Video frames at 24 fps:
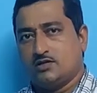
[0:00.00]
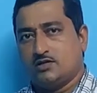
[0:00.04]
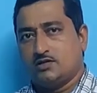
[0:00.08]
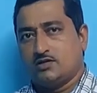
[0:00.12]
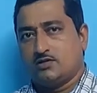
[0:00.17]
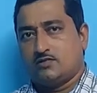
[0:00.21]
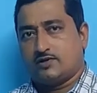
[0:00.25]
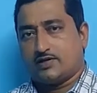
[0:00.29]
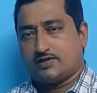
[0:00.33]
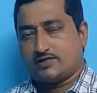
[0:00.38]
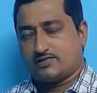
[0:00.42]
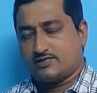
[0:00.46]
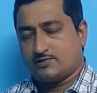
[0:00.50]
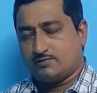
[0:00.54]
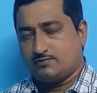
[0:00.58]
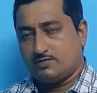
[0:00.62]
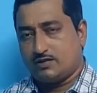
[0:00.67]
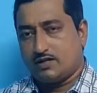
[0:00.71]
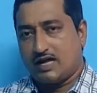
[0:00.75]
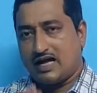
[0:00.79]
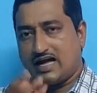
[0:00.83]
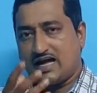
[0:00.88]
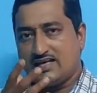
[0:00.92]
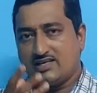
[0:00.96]
For
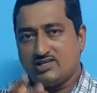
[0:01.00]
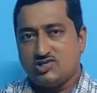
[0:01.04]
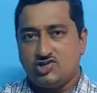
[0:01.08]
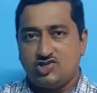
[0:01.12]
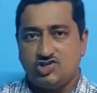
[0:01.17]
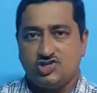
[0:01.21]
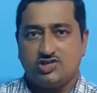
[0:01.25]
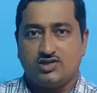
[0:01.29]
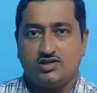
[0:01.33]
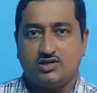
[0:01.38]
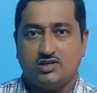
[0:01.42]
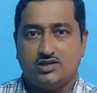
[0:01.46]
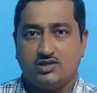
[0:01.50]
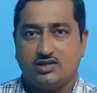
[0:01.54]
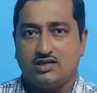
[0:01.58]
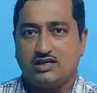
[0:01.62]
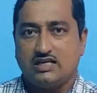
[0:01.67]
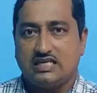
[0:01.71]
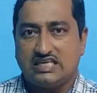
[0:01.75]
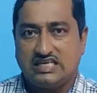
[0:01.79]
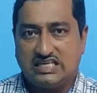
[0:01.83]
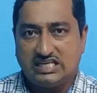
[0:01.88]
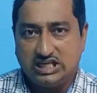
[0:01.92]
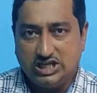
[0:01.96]
example, I
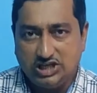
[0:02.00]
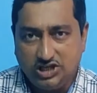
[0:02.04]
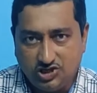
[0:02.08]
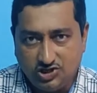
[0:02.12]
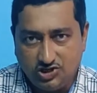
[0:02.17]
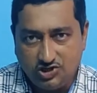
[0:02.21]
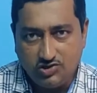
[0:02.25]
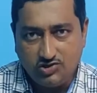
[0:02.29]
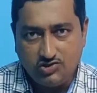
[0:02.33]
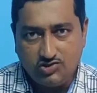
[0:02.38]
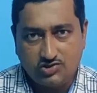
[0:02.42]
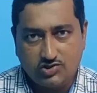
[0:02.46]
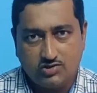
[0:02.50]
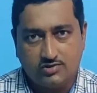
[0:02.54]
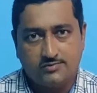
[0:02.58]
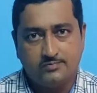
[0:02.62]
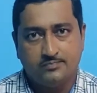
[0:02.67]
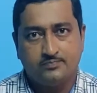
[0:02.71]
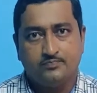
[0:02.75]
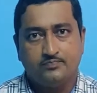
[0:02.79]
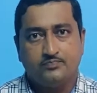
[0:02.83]
eat